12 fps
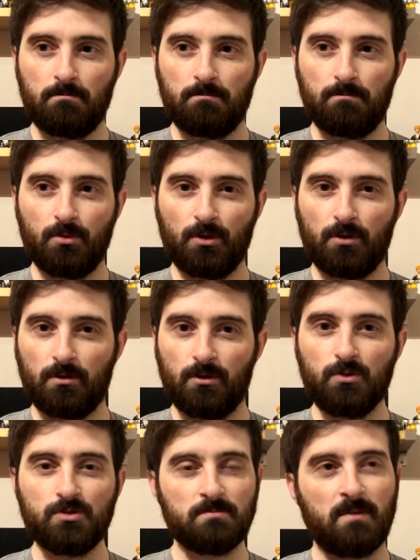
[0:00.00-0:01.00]
But
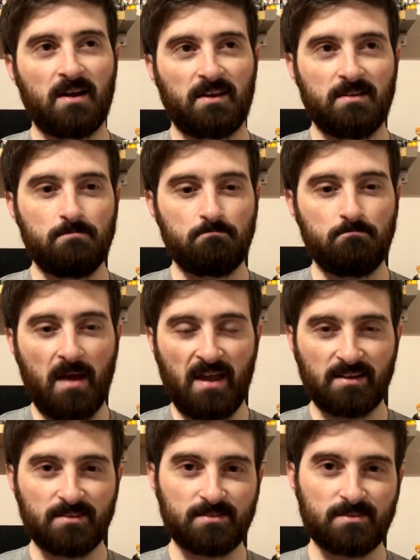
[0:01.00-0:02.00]
Uzumaki
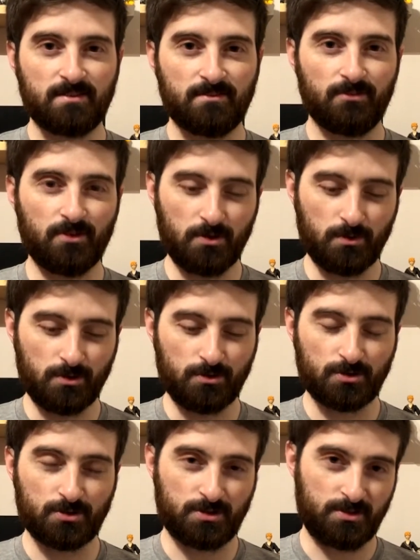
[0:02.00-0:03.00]
begs for you to
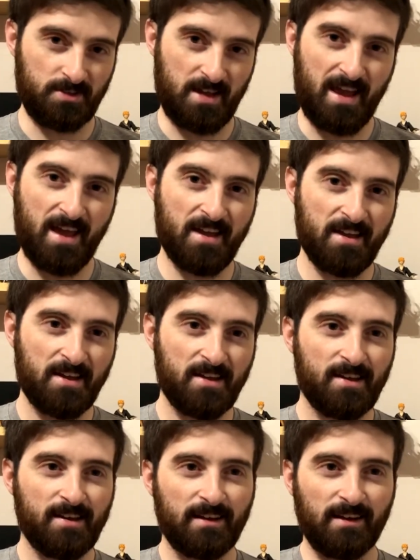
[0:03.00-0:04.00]
just stare.
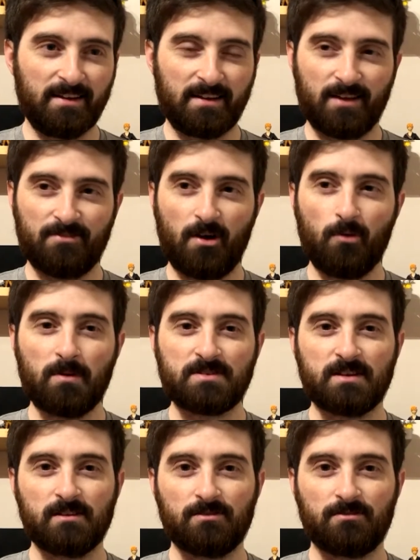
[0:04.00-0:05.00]
Like, I found
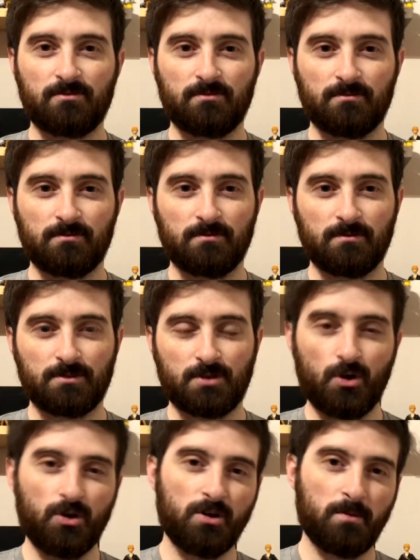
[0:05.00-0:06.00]
myself
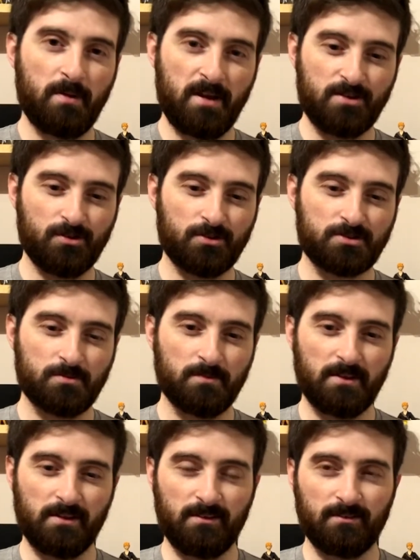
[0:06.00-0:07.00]
turning a page onto
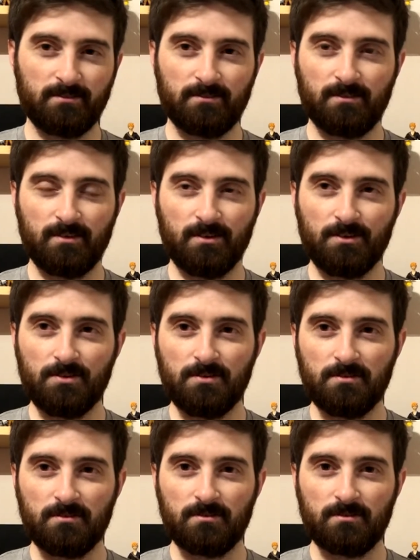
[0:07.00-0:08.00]
something and
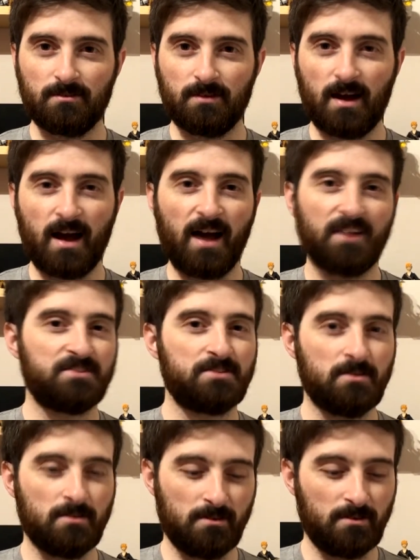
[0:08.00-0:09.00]
I had
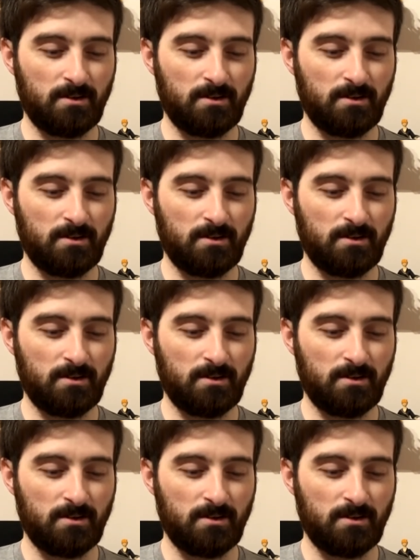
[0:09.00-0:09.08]
to,